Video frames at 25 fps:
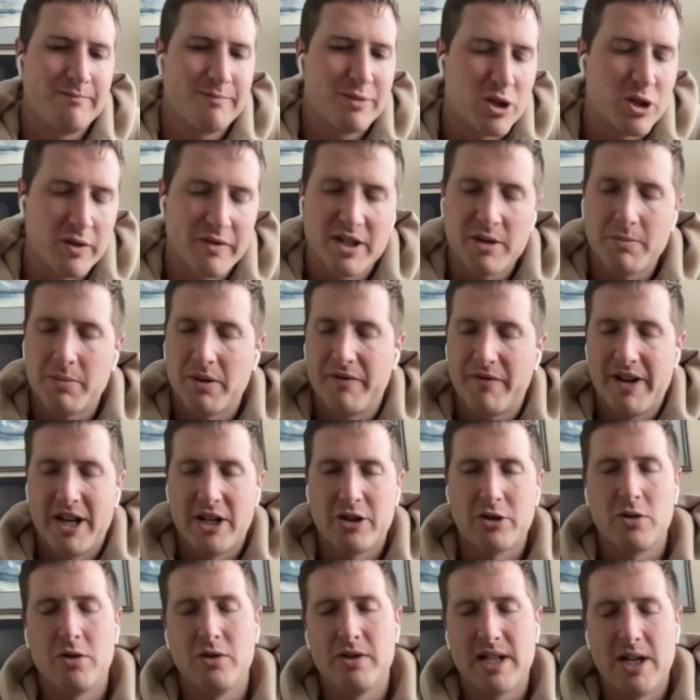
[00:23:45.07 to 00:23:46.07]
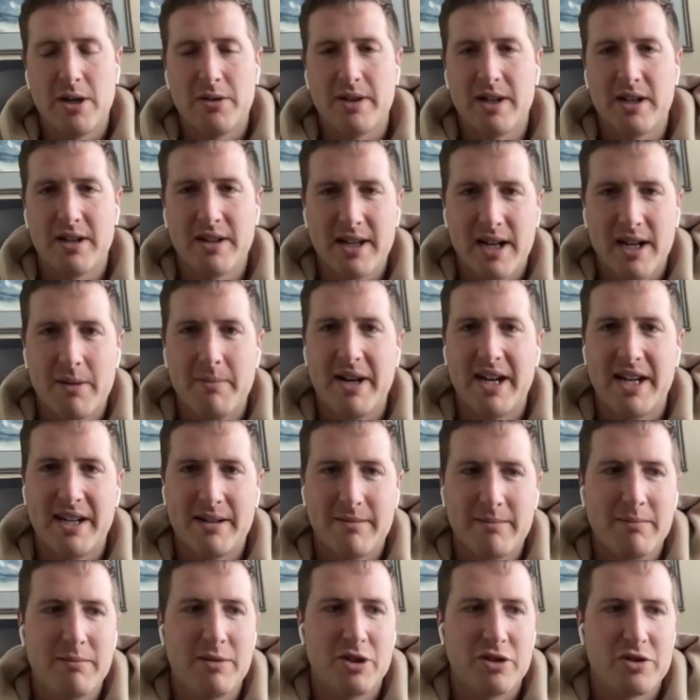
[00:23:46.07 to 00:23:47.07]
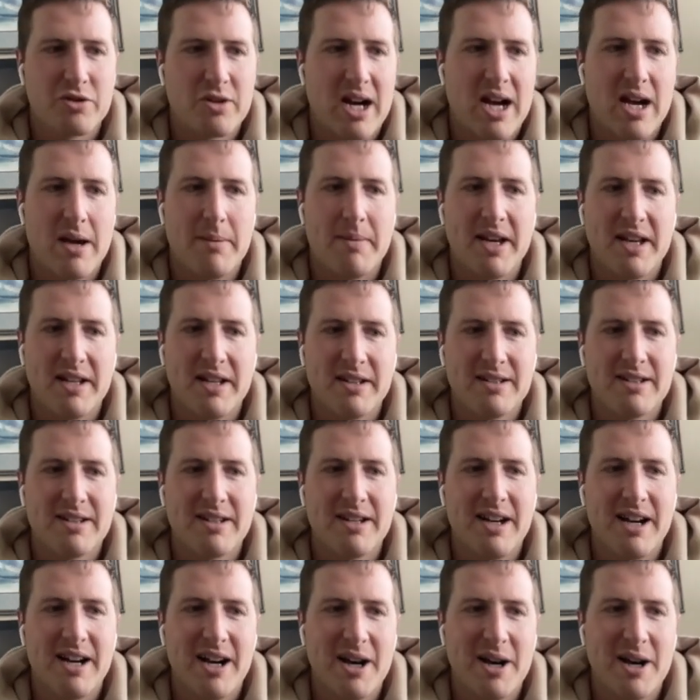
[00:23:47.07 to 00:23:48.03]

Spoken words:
service professionals out there that I might describe as